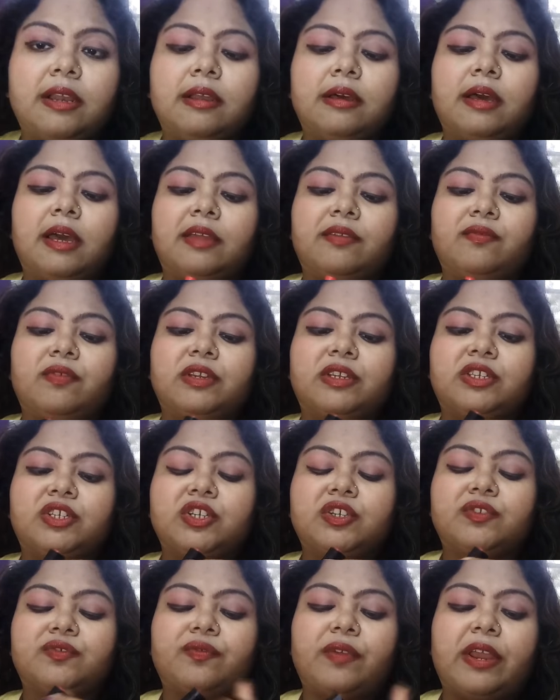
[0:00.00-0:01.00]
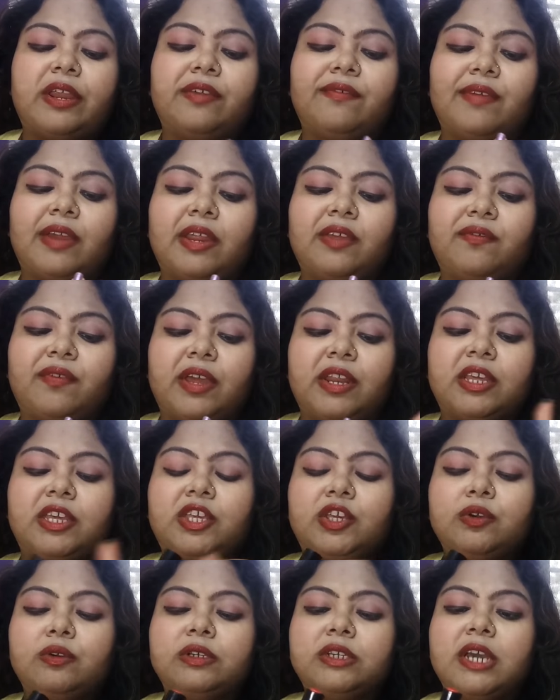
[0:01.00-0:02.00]
color, and which is very very very
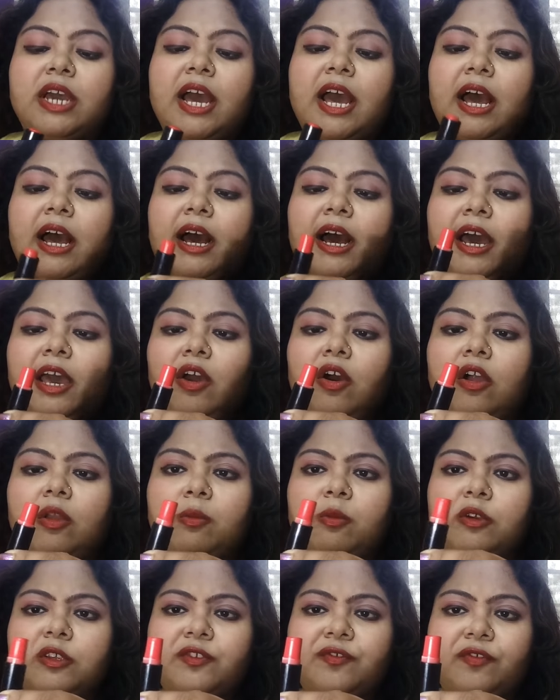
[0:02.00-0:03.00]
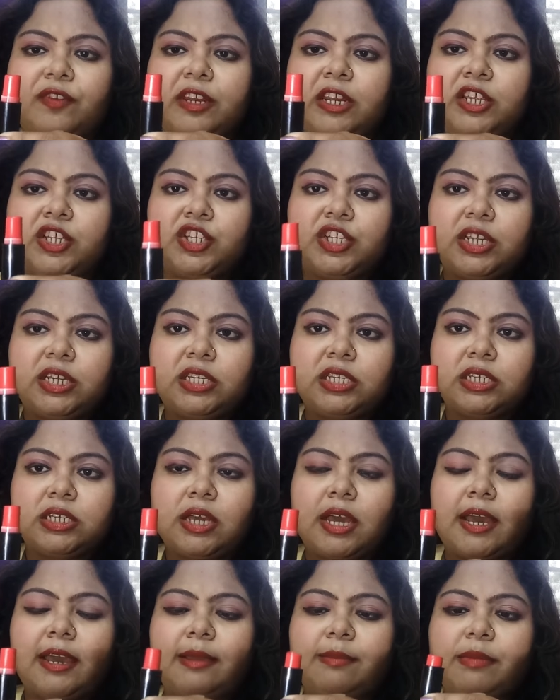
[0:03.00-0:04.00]
cute. I almost finished
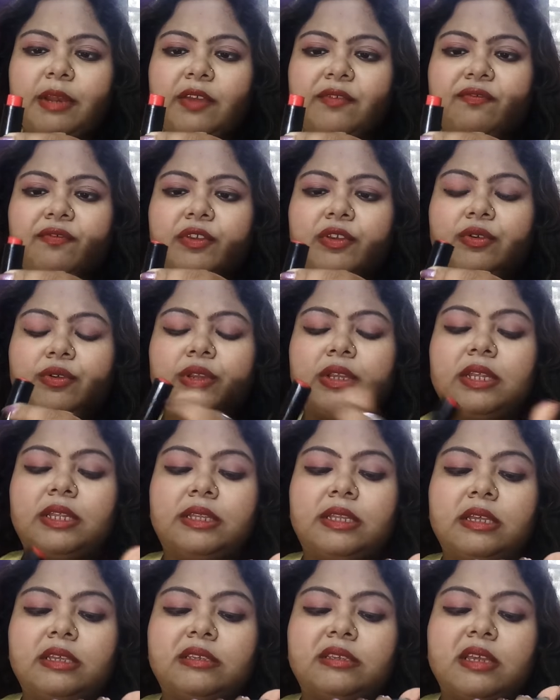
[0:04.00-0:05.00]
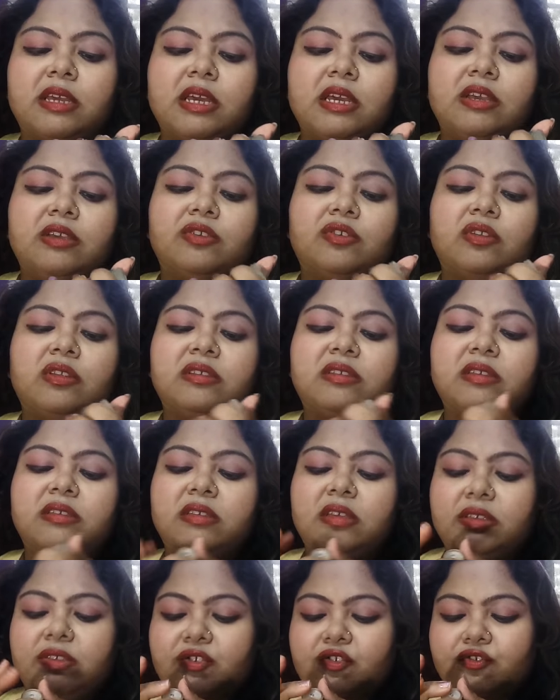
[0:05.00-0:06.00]
it. I am left with only this. So this
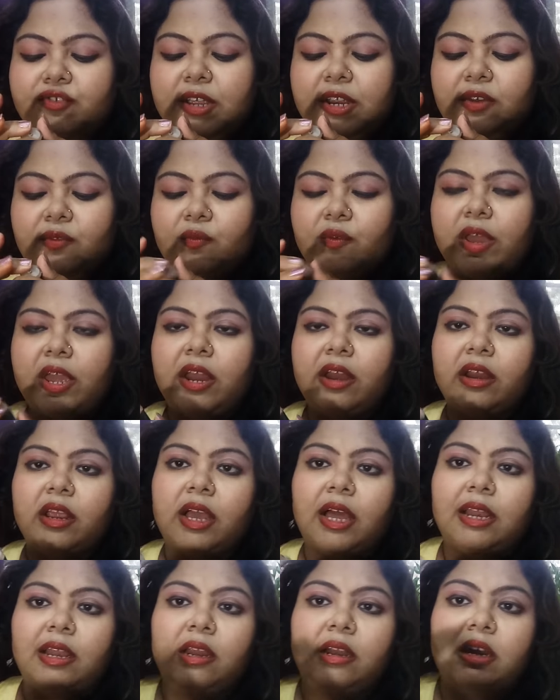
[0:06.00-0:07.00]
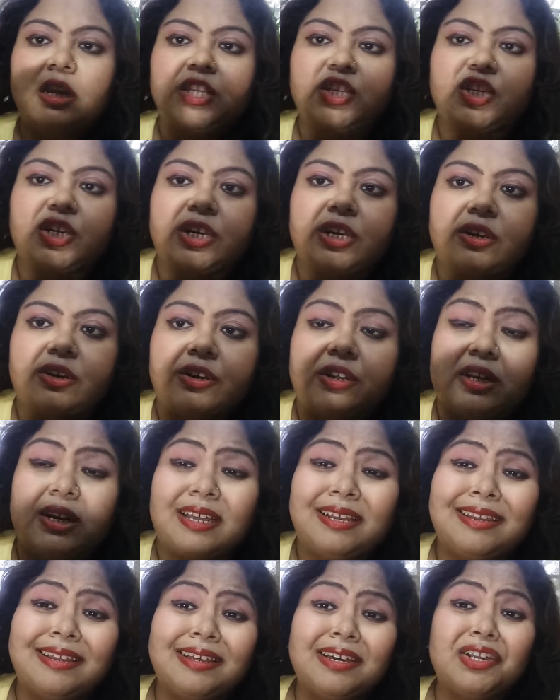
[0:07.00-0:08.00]
is a Streetwear color
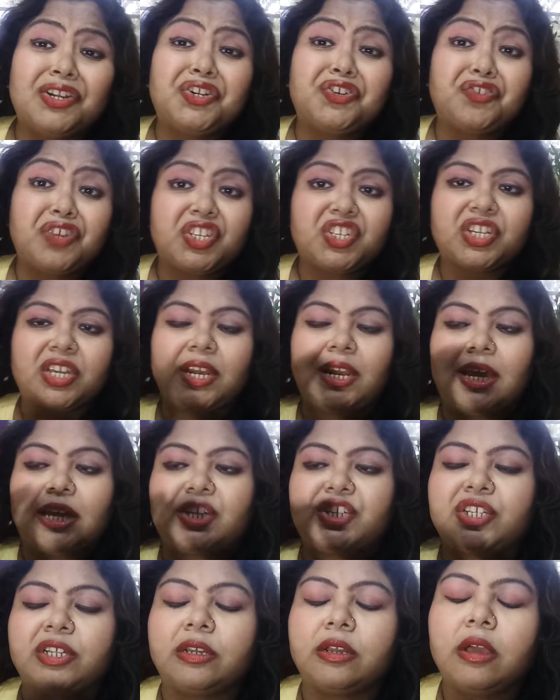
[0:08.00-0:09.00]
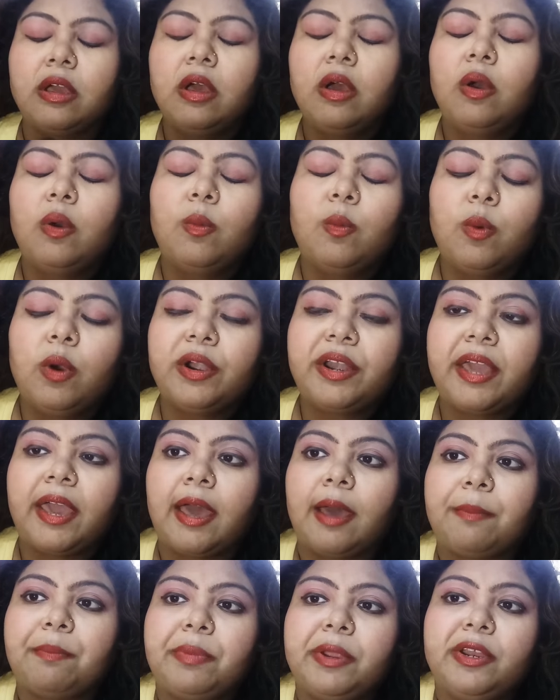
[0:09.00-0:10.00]
rich collection. What
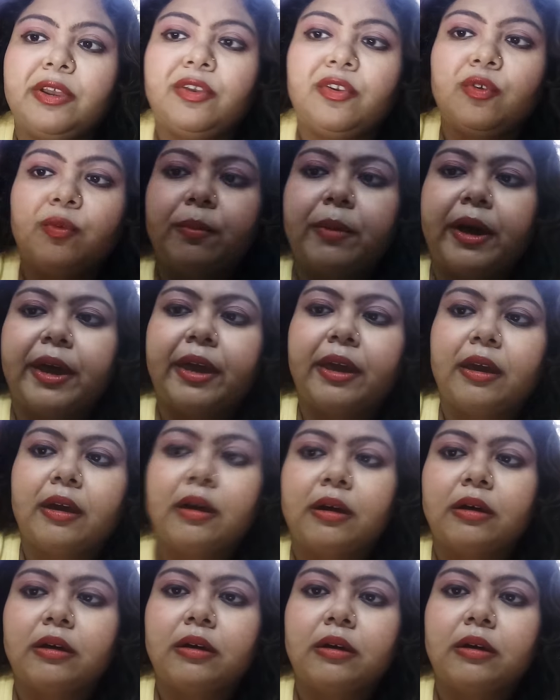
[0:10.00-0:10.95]
happened to my